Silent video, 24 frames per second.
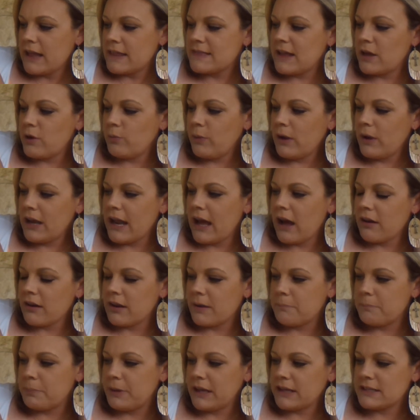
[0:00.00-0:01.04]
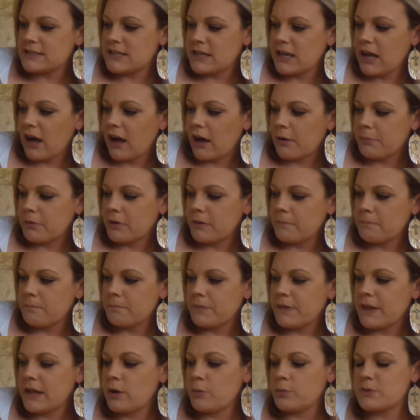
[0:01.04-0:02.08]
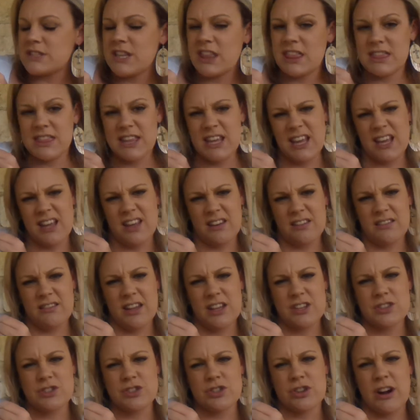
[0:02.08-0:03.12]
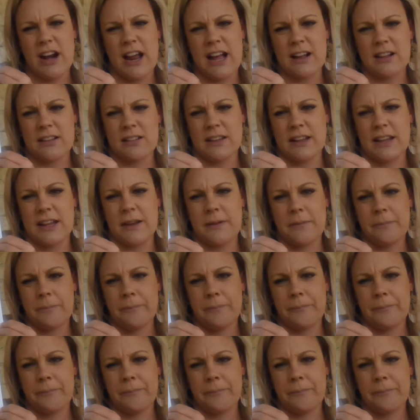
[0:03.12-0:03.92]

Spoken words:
They went out and picked it up. It was thin and scraggly.